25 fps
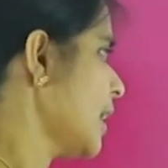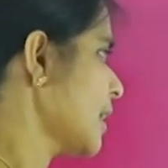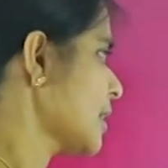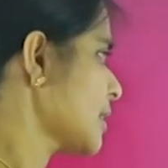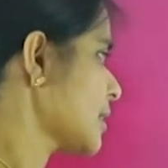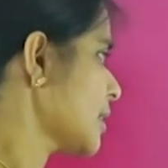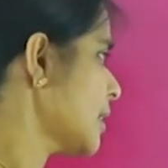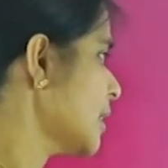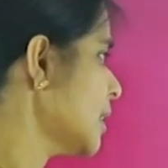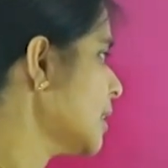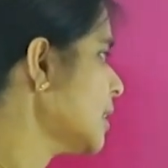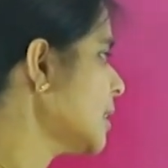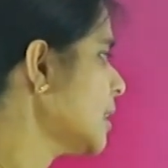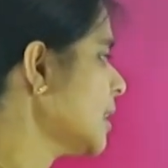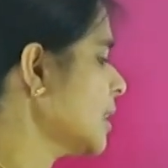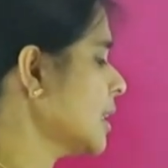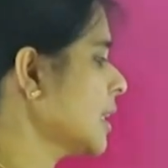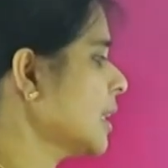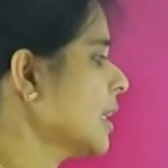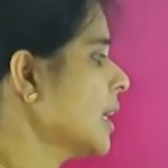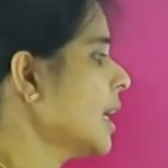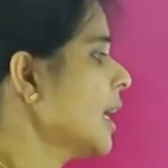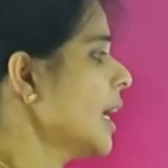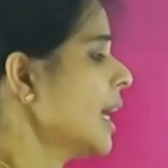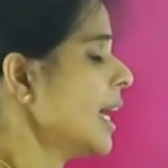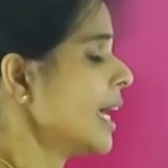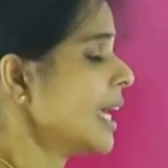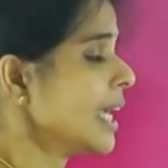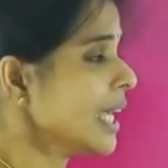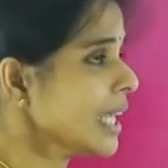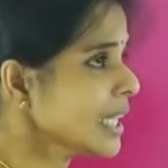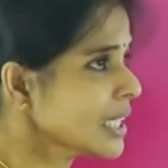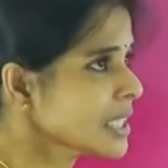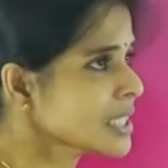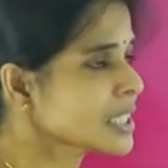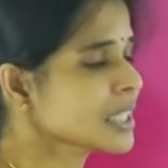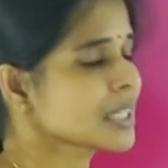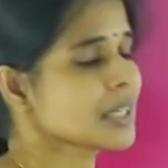Third,
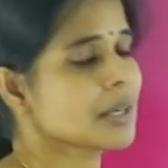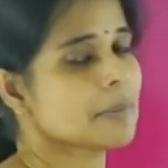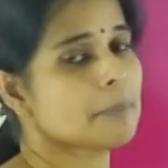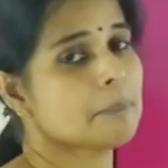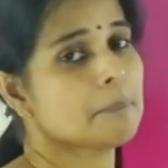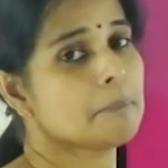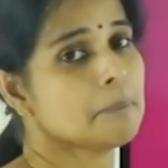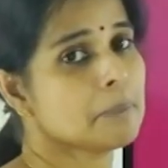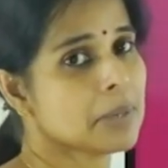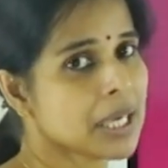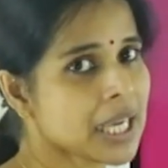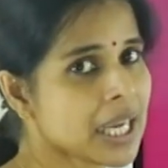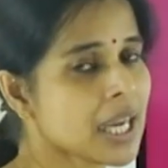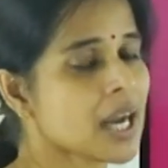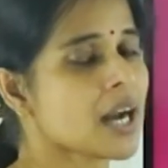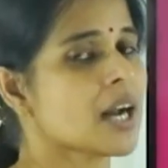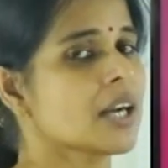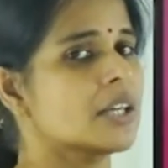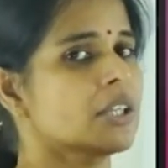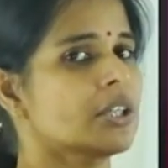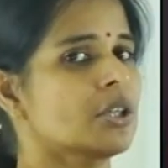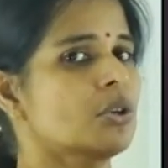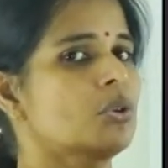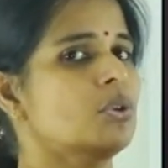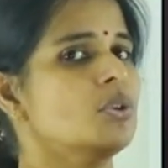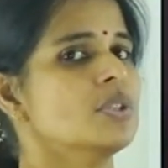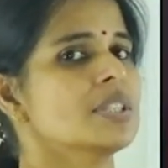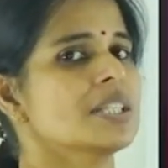it may undergo